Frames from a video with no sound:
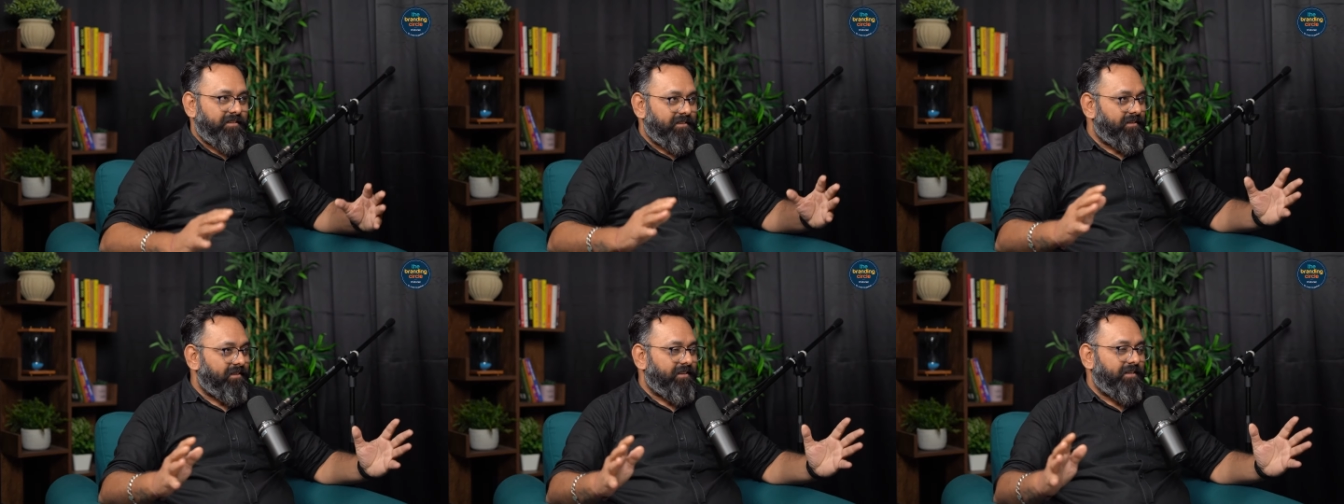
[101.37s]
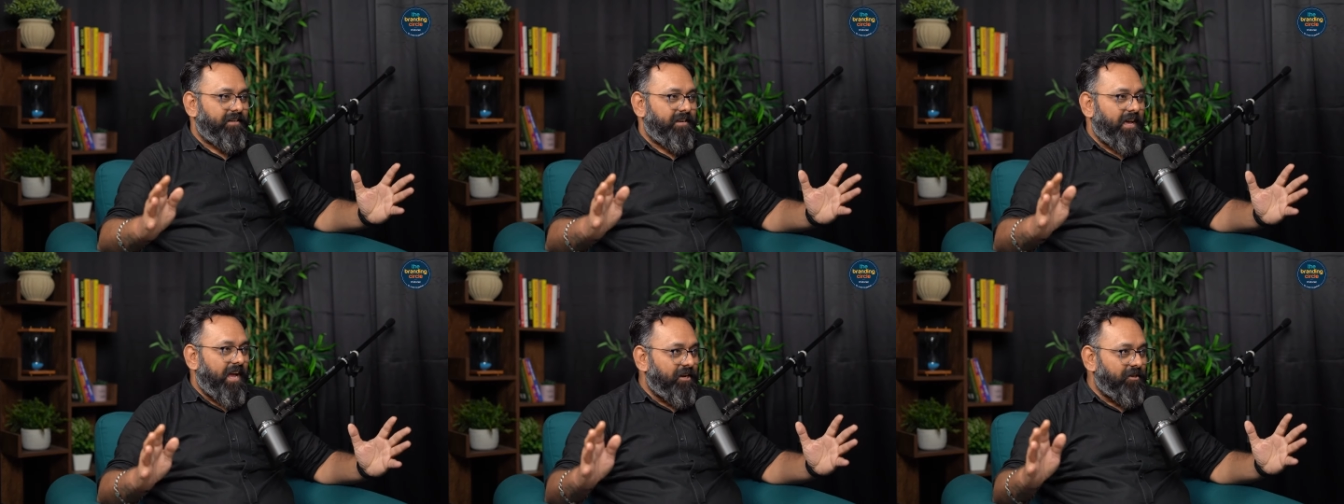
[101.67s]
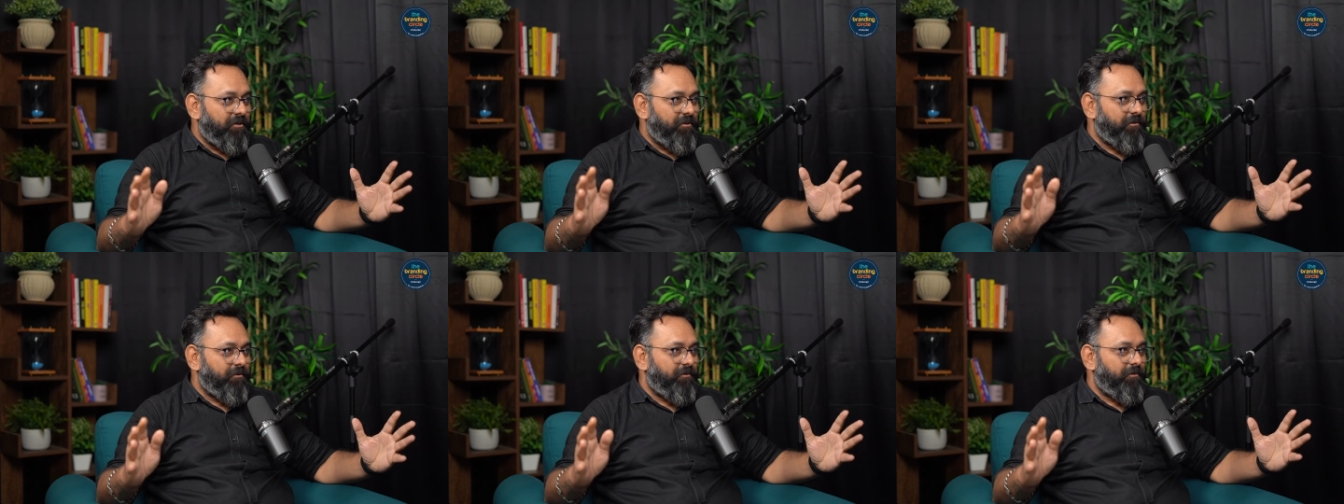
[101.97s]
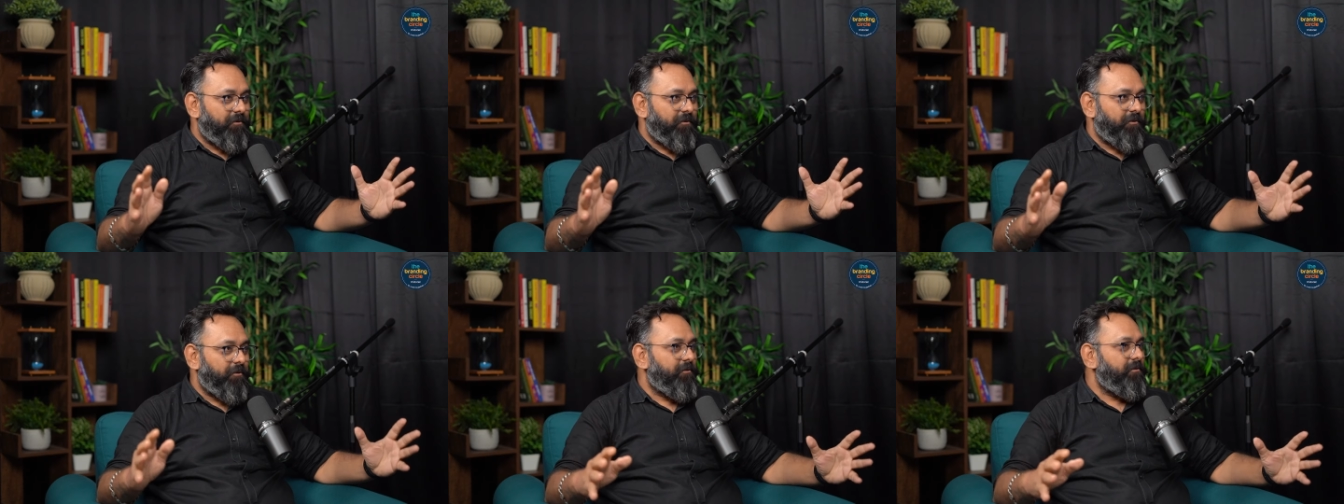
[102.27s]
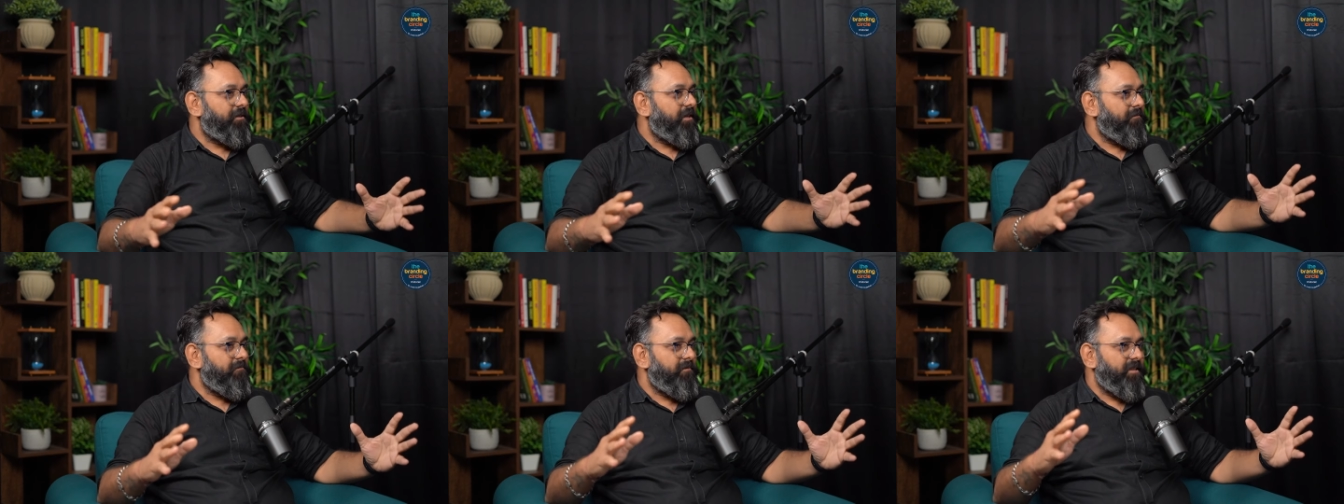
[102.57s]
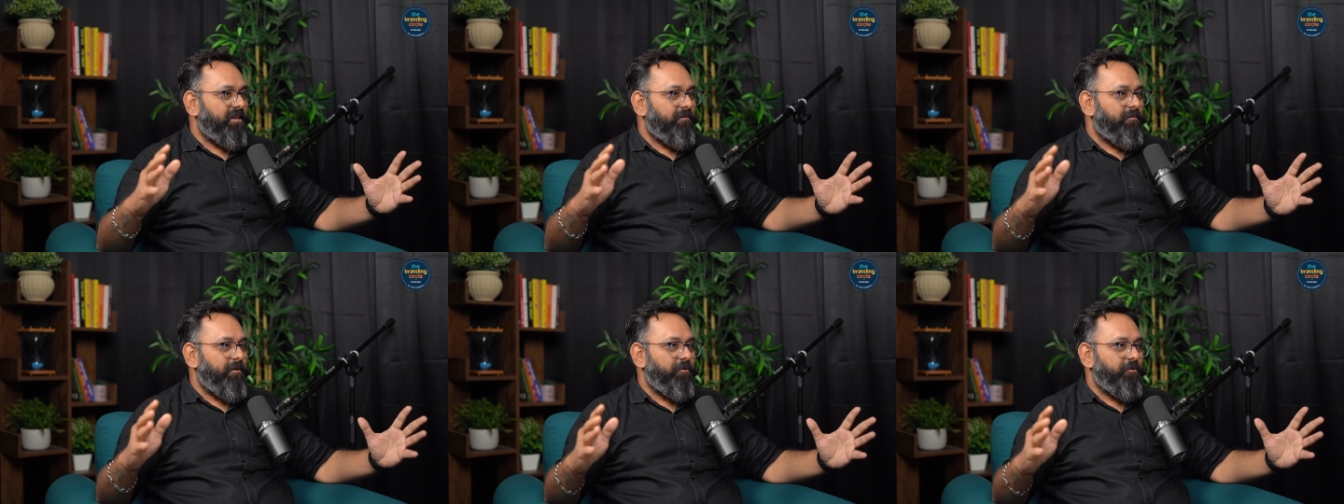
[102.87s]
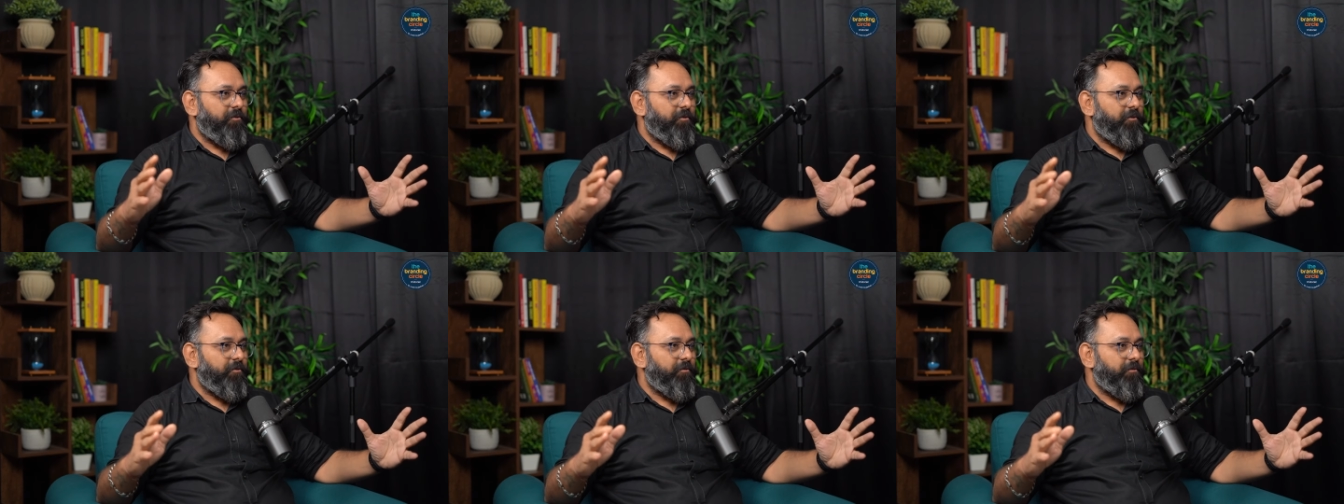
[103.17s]
like to know something about
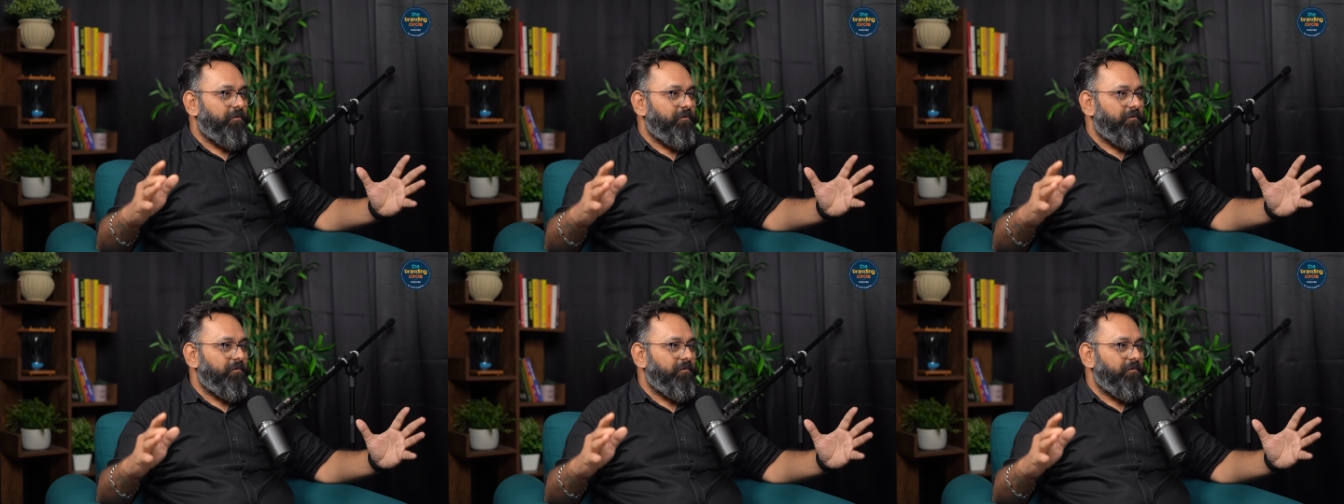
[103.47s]
you